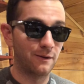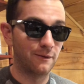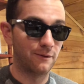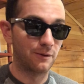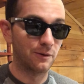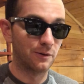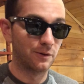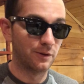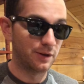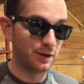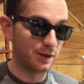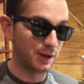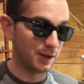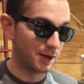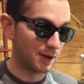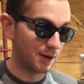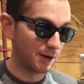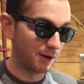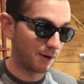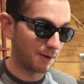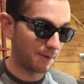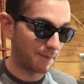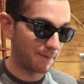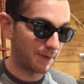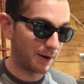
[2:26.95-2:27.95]
for
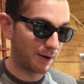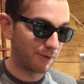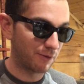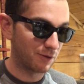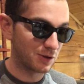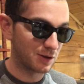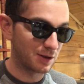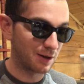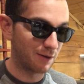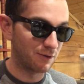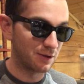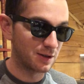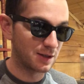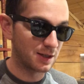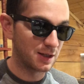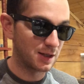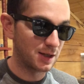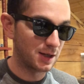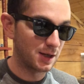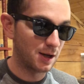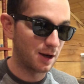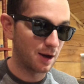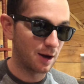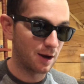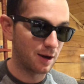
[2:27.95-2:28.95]
the
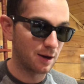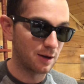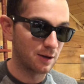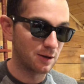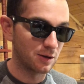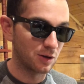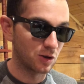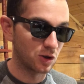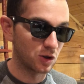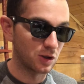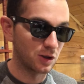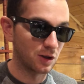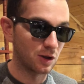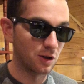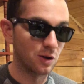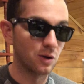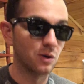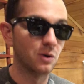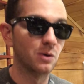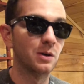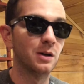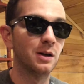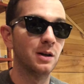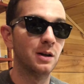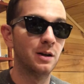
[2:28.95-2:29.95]
507C.
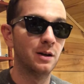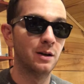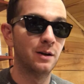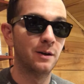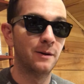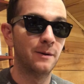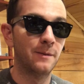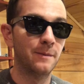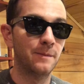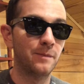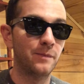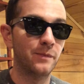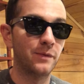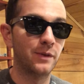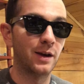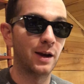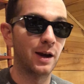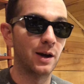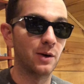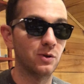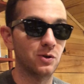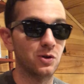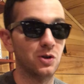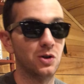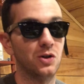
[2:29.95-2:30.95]
So
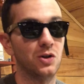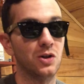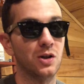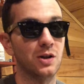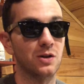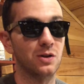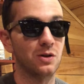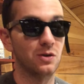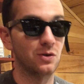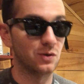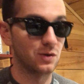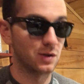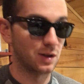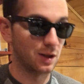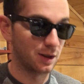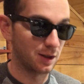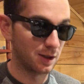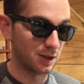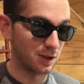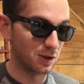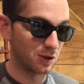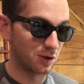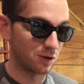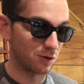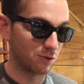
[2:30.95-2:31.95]
I would suggest using
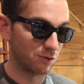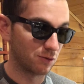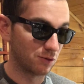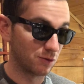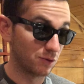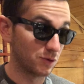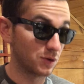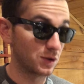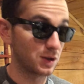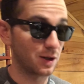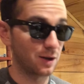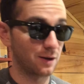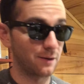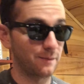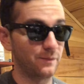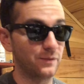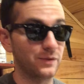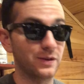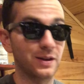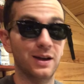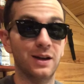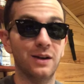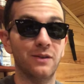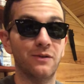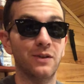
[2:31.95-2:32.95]
these screws.
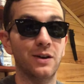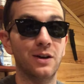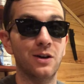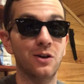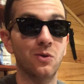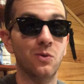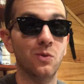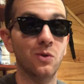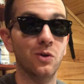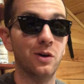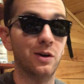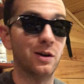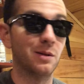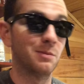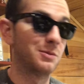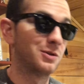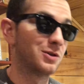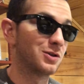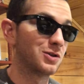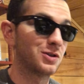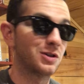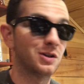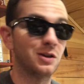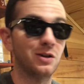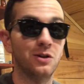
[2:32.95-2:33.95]
If they don't work, I'm
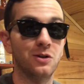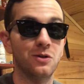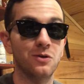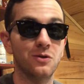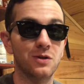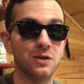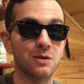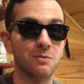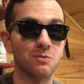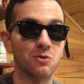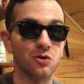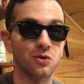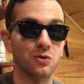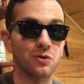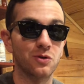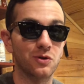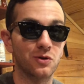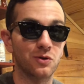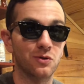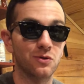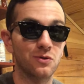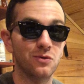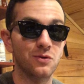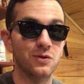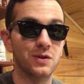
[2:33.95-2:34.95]
just going to use some short
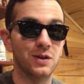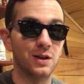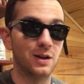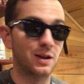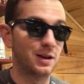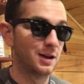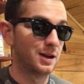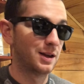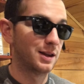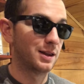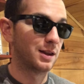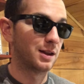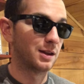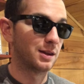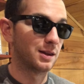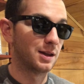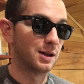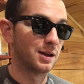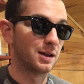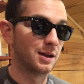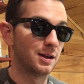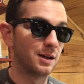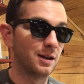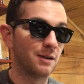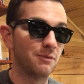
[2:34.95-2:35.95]
screws that
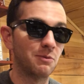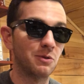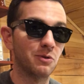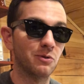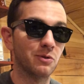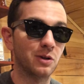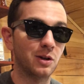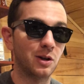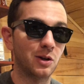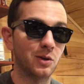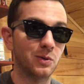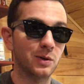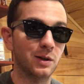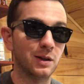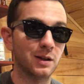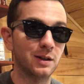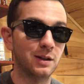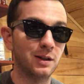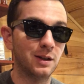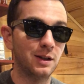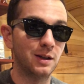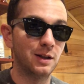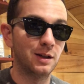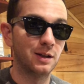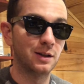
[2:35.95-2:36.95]
they gave me really
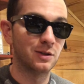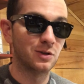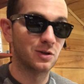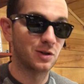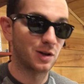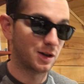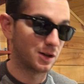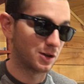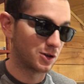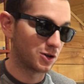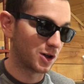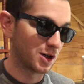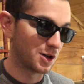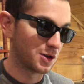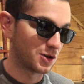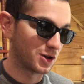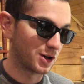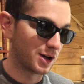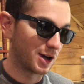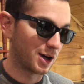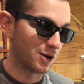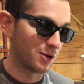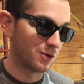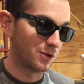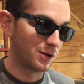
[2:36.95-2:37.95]
quickly, kind of change
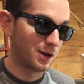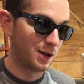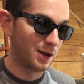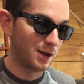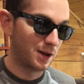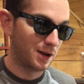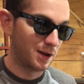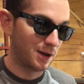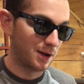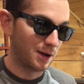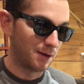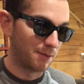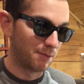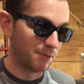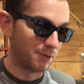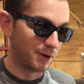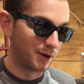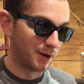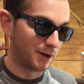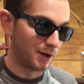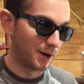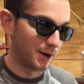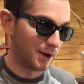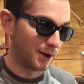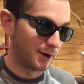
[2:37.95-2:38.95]
it out.
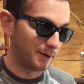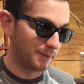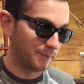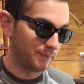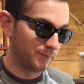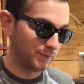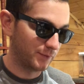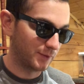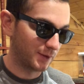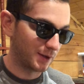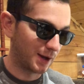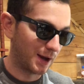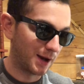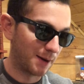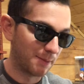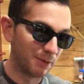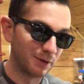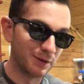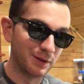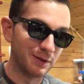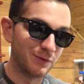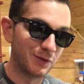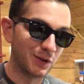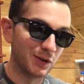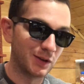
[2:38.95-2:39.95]
But I
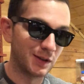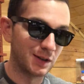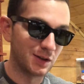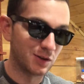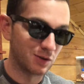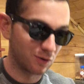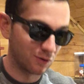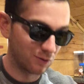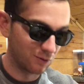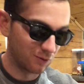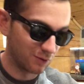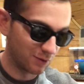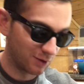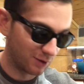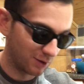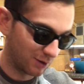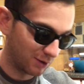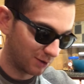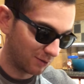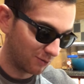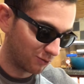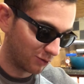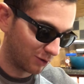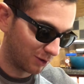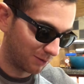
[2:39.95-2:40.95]
believe that these screws are
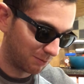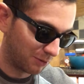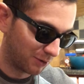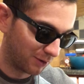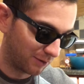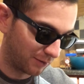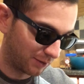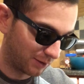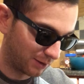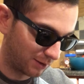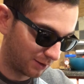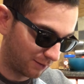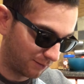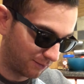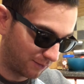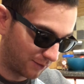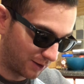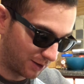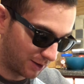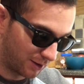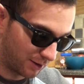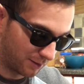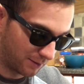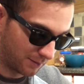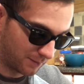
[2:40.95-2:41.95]
going to work perfectly
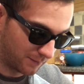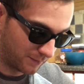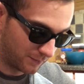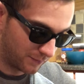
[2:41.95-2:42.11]
fine.